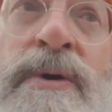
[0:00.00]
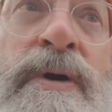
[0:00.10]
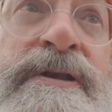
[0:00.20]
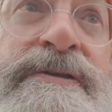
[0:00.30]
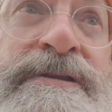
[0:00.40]

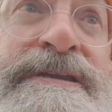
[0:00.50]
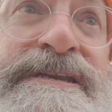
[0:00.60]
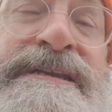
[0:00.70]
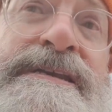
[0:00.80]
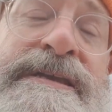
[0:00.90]
so I can
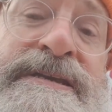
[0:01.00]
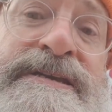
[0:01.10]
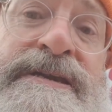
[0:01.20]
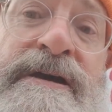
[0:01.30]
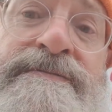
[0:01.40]
see this
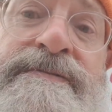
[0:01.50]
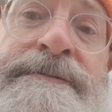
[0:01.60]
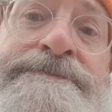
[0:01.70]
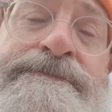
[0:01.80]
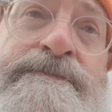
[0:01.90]
stuff.
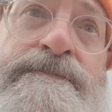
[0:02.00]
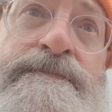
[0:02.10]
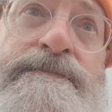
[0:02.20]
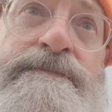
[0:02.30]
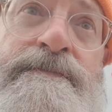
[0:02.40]

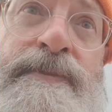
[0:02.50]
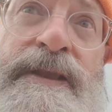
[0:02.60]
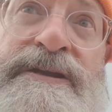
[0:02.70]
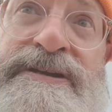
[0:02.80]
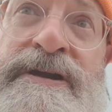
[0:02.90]

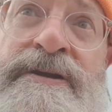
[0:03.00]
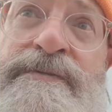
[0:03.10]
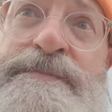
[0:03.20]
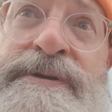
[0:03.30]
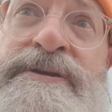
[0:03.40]
It's
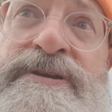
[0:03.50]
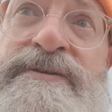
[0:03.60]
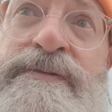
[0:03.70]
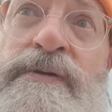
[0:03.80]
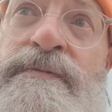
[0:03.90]
kind of
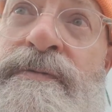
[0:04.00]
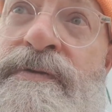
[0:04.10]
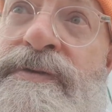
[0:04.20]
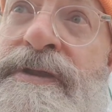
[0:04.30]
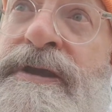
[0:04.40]
beautiful
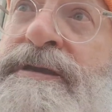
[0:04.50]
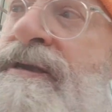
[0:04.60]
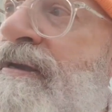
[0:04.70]
that they